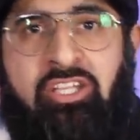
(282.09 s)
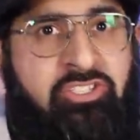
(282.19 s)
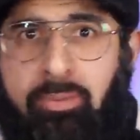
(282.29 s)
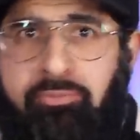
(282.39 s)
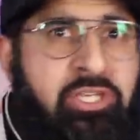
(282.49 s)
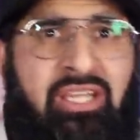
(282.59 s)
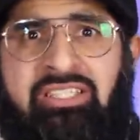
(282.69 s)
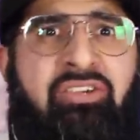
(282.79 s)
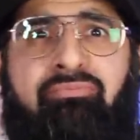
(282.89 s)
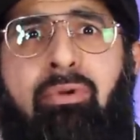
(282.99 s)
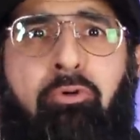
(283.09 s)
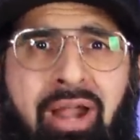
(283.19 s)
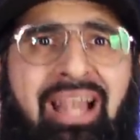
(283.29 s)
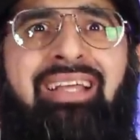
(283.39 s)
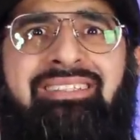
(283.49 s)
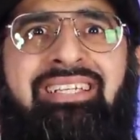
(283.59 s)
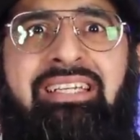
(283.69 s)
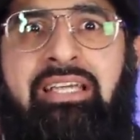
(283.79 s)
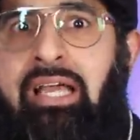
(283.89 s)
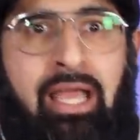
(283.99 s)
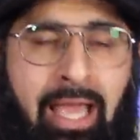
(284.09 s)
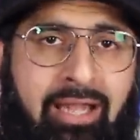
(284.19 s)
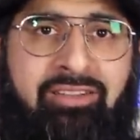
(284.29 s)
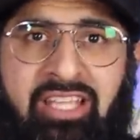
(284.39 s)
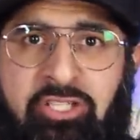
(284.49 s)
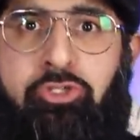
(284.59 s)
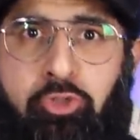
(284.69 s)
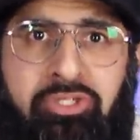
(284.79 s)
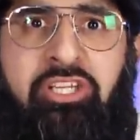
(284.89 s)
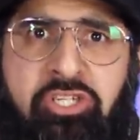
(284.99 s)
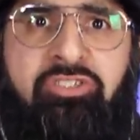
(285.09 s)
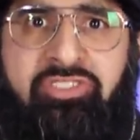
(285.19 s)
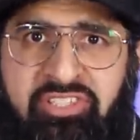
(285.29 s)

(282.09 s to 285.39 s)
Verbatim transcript: subjective morality, and their judicial